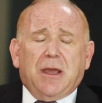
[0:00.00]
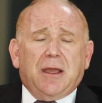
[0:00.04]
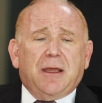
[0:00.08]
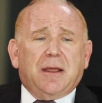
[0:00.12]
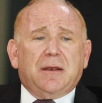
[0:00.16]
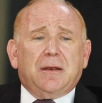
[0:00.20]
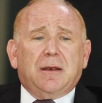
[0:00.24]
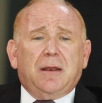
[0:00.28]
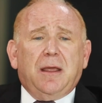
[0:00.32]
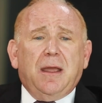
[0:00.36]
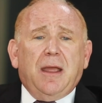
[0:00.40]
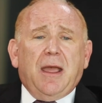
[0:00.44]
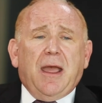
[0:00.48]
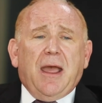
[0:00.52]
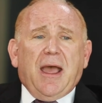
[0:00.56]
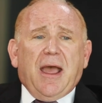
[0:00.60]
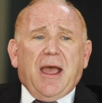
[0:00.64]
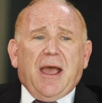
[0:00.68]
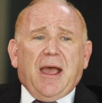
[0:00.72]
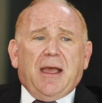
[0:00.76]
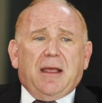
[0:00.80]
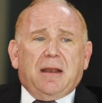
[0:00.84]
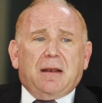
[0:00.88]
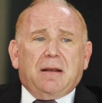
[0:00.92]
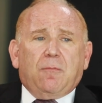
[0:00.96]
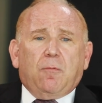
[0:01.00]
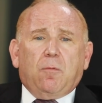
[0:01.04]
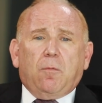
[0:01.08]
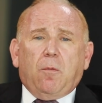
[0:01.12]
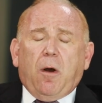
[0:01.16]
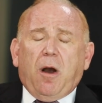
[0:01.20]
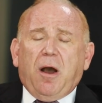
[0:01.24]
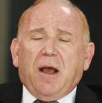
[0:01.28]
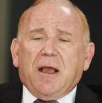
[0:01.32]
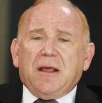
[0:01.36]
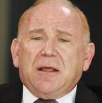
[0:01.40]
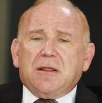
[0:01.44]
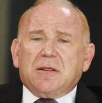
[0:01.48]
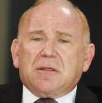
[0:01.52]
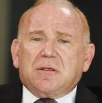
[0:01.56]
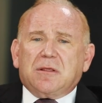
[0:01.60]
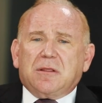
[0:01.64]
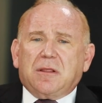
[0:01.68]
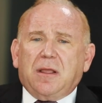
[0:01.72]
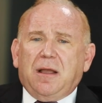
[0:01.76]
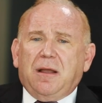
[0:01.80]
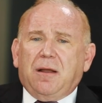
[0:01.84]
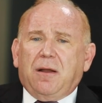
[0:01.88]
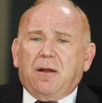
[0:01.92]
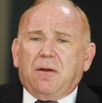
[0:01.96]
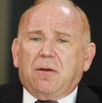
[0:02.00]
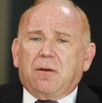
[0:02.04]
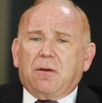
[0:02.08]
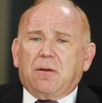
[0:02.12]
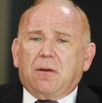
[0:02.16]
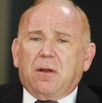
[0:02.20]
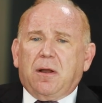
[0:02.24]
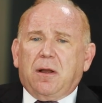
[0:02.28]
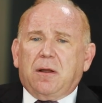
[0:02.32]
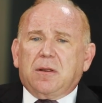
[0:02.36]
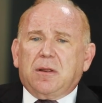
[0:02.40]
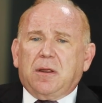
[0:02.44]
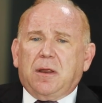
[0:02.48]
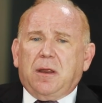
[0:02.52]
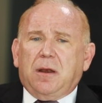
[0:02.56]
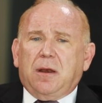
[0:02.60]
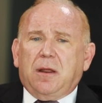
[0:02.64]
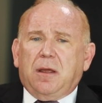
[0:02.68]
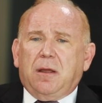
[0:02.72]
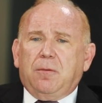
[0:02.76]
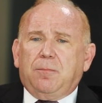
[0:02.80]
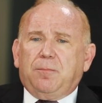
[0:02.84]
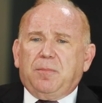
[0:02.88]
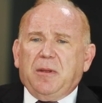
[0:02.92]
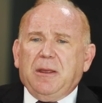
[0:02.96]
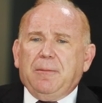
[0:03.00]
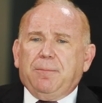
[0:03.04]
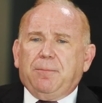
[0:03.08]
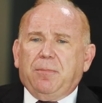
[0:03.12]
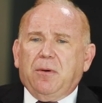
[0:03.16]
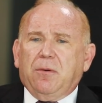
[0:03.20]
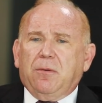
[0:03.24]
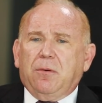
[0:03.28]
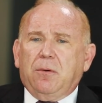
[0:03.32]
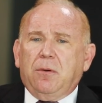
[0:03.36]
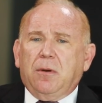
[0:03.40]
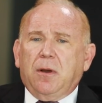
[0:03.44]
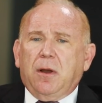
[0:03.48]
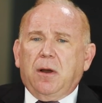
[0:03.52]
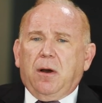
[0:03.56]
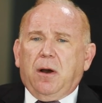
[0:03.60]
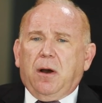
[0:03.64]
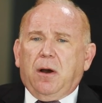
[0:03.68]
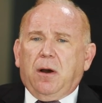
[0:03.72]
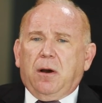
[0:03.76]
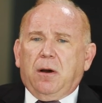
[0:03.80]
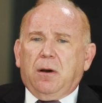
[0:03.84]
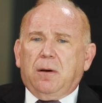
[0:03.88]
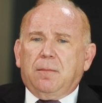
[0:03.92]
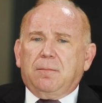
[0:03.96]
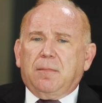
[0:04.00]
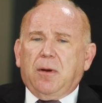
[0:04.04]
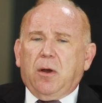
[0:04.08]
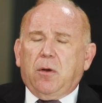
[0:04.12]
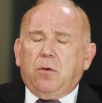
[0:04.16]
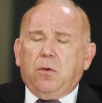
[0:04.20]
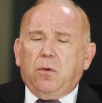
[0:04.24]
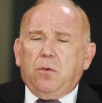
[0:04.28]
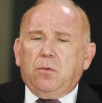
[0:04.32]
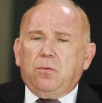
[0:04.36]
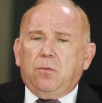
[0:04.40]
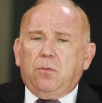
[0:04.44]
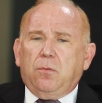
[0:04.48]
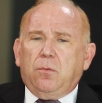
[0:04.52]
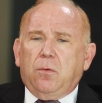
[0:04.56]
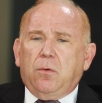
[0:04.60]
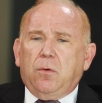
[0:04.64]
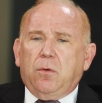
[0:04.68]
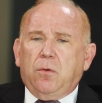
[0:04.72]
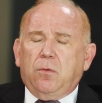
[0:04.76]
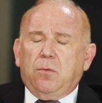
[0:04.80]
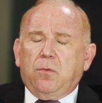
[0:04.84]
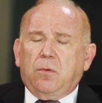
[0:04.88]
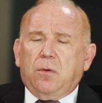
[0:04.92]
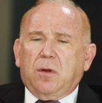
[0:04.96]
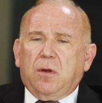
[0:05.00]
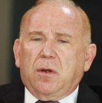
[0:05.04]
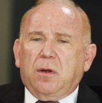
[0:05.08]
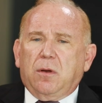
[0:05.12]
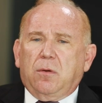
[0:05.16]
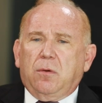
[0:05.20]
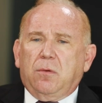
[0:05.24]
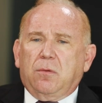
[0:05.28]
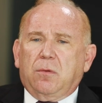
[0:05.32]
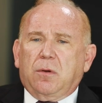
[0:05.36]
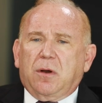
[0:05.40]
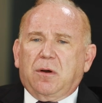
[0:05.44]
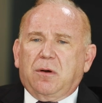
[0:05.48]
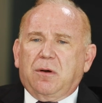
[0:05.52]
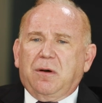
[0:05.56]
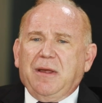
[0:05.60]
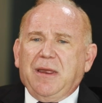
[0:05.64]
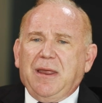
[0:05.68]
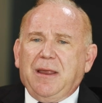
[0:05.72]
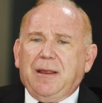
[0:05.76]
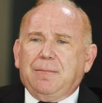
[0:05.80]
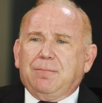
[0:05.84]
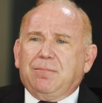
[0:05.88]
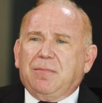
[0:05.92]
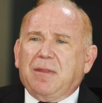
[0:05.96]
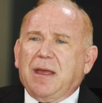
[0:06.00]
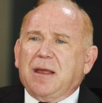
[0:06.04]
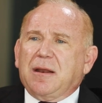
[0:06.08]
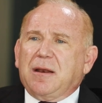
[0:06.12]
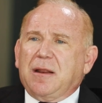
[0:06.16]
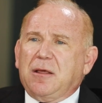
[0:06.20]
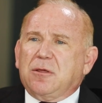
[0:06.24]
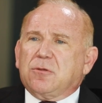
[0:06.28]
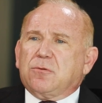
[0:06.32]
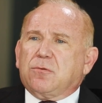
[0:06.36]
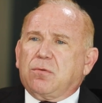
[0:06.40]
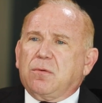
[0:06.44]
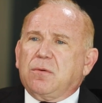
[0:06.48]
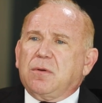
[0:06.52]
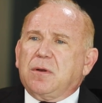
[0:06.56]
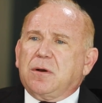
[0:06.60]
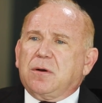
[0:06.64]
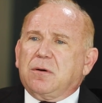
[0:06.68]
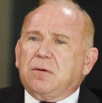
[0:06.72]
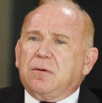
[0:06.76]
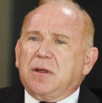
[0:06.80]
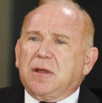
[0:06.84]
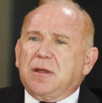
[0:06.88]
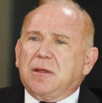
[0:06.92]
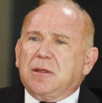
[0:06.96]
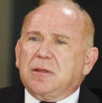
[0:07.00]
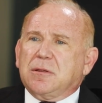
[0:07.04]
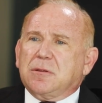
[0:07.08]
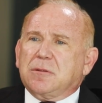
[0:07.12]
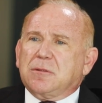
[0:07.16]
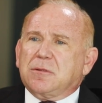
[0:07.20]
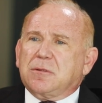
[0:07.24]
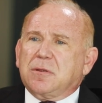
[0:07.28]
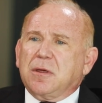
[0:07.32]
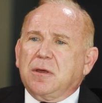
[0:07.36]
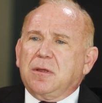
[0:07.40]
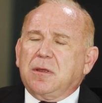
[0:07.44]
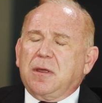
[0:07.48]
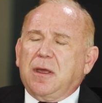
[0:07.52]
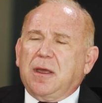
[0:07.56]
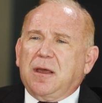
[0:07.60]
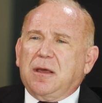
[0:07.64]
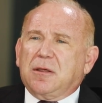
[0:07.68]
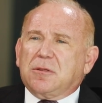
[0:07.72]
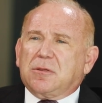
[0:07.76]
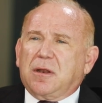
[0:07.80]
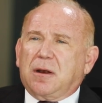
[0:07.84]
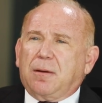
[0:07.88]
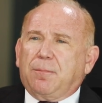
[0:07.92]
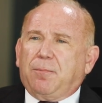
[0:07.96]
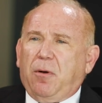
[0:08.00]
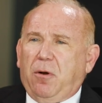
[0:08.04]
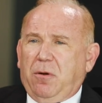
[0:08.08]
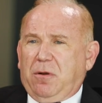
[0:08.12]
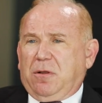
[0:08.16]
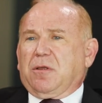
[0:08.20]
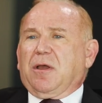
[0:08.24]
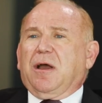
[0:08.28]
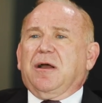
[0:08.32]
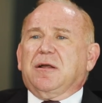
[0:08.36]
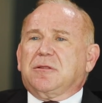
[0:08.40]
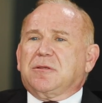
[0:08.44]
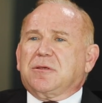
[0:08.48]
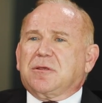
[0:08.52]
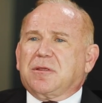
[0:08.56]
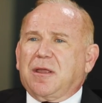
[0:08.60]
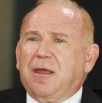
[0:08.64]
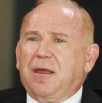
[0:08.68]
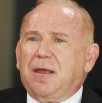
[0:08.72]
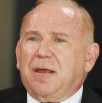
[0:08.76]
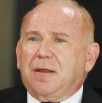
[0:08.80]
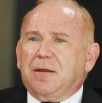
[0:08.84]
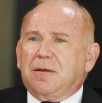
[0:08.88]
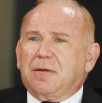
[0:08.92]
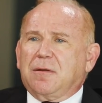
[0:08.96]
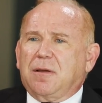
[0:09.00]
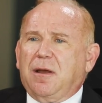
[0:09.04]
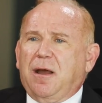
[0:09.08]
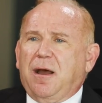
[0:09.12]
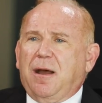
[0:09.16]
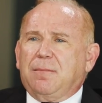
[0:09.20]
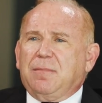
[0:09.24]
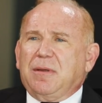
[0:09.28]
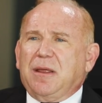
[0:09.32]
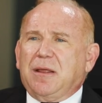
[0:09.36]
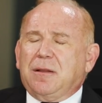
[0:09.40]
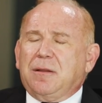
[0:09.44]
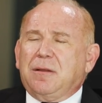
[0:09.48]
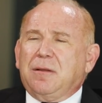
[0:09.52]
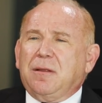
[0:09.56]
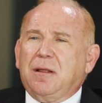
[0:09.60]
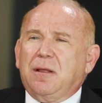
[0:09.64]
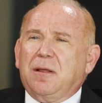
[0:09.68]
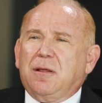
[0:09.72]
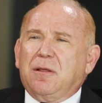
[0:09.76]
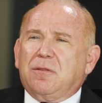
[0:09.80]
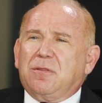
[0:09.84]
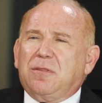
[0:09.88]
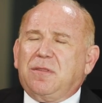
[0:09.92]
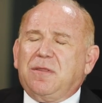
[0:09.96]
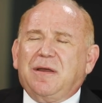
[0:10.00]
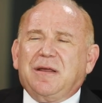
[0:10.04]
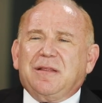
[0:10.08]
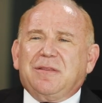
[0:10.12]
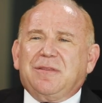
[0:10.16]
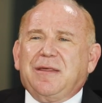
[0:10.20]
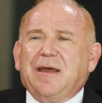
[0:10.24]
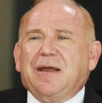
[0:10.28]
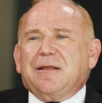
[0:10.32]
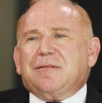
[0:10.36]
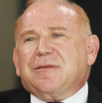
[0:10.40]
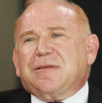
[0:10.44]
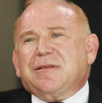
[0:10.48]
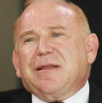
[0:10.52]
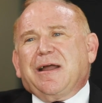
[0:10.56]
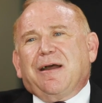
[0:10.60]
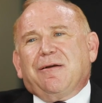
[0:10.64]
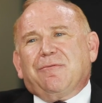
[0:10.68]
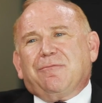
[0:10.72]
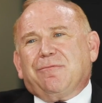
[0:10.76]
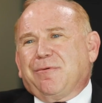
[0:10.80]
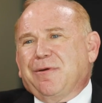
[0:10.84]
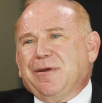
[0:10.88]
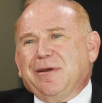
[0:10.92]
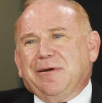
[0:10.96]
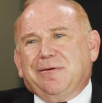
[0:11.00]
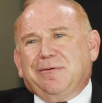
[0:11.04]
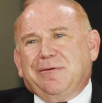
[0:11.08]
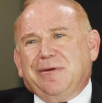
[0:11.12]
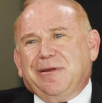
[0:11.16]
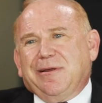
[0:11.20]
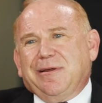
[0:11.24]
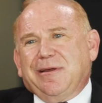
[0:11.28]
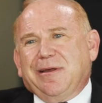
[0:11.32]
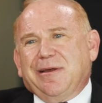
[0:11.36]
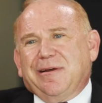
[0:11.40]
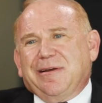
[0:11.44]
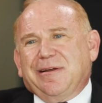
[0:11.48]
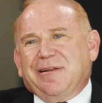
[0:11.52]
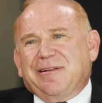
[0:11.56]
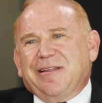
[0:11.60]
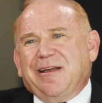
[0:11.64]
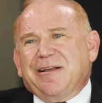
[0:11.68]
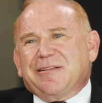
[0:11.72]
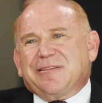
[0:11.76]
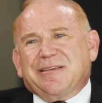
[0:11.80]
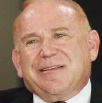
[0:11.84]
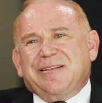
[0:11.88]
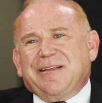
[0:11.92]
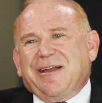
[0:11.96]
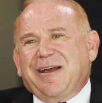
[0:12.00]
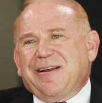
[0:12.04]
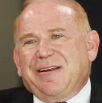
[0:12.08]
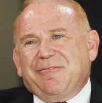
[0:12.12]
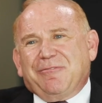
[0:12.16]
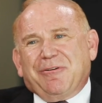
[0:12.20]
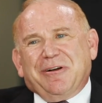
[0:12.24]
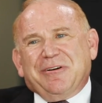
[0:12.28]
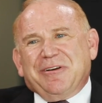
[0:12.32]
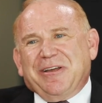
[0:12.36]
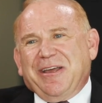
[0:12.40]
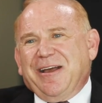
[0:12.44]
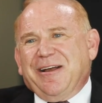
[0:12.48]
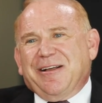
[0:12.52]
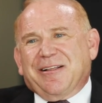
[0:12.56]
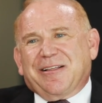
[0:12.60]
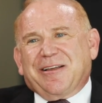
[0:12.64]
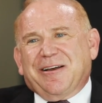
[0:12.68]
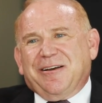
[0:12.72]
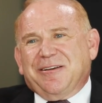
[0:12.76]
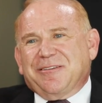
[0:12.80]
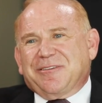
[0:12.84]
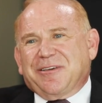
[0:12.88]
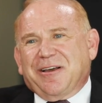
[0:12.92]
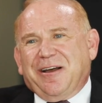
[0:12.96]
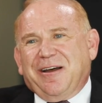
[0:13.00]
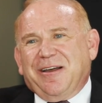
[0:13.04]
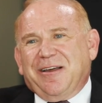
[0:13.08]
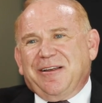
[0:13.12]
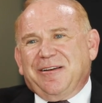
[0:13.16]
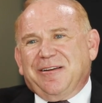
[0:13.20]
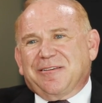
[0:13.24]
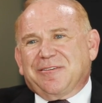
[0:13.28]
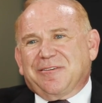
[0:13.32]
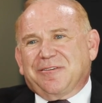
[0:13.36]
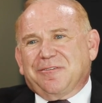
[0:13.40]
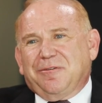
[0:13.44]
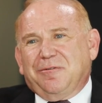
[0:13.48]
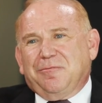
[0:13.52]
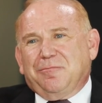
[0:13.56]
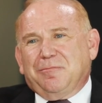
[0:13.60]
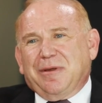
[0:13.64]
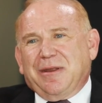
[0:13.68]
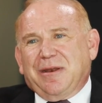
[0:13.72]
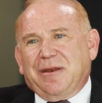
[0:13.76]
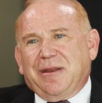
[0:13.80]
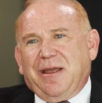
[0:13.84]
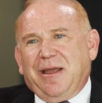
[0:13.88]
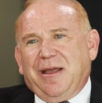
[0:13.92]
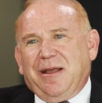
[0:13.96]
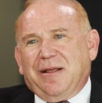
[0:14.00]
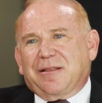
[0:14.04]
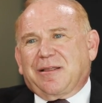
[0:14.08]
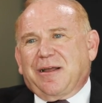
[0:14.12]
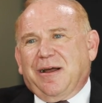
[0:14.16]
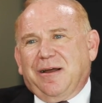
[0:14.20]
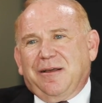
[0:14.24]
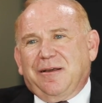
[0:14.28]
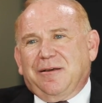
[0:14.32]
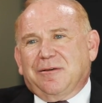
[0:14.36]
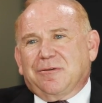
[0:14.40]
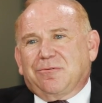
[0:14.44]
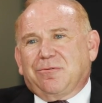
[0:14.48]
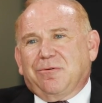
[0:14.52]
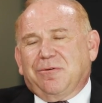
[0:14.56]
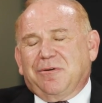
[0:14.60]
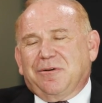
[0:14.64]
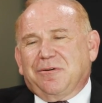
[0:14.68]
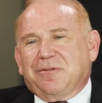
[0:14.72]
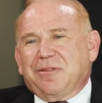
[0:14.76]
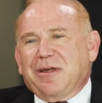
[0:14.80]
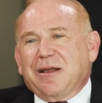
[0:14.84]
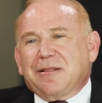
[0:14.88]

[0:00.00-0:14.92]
And why is there, you know, people who claim that Israel is an apartheid state? I mean, that's not really anti-Zionism and anti-Israel.